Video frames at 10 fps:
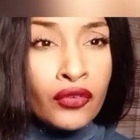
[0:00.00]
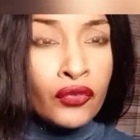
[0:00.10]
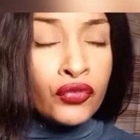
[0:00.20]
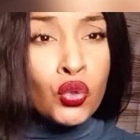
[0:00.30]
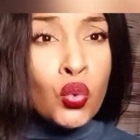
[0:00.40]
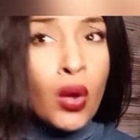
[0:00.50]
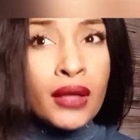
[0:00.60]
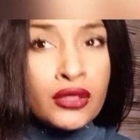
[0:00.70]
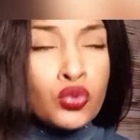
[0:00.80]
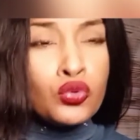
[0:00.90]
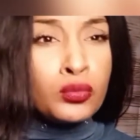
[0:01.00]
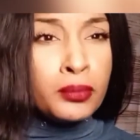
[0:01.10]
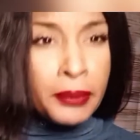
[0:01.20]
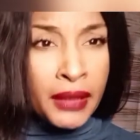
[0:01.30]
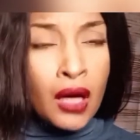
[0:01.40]
If you want to
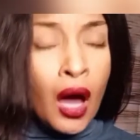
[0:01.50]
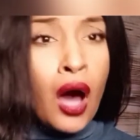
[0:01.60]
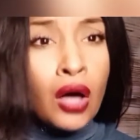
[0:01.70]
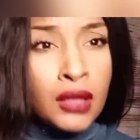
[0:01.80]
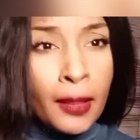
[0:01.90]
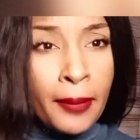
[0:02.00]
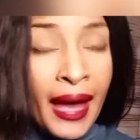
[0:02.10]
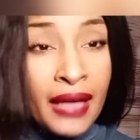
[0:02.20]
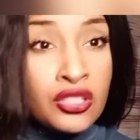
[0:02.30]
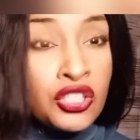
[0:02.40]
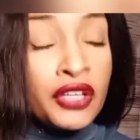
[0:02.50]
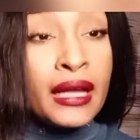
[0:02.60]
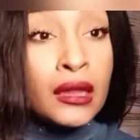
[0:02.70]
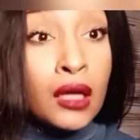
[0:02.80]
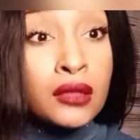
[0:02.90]
be called a pastor
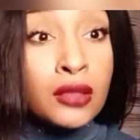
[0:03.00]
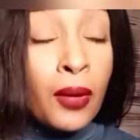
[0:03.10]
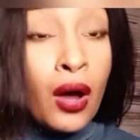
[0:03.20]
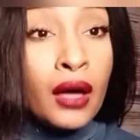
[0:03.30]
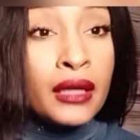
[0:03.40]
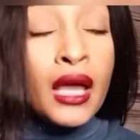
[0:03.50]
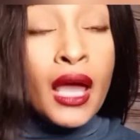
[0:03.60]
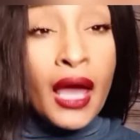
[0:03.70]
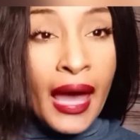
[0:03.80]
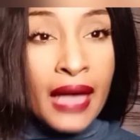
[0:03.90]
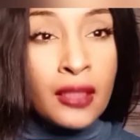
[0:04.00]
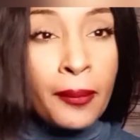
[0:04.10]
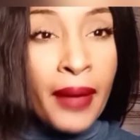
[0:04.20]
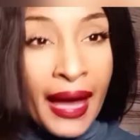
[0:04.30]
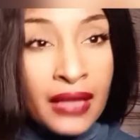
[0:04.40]
and looked upon as a
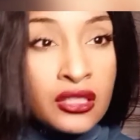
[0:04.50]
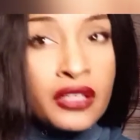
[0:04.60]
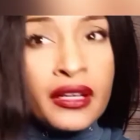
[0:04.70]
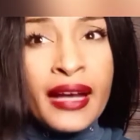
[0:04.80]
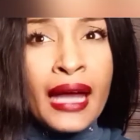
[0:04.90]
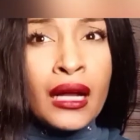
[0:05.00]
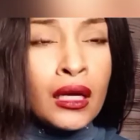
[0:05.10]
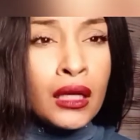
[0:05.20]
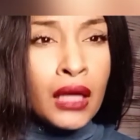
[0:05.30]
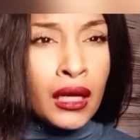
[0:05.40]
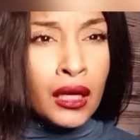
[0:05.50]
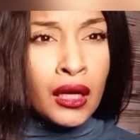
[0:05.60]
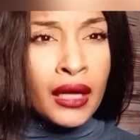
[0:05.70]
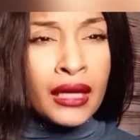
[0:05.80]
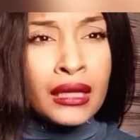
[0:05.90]
pastor and
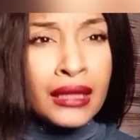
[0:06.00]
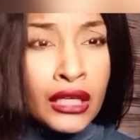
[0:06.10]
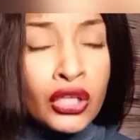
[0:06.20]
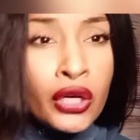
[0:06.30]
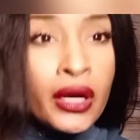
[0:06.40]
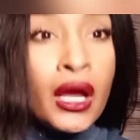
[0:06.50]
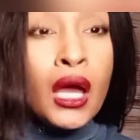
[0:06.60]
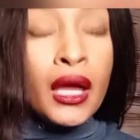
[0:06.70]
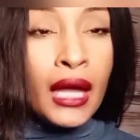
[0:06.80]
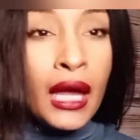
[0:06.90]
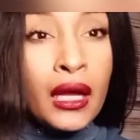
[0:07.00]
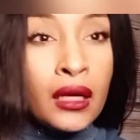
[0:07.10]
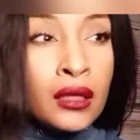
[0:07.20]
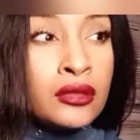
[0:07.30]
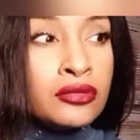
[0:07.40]
a leader
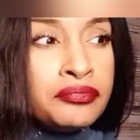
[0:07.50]
in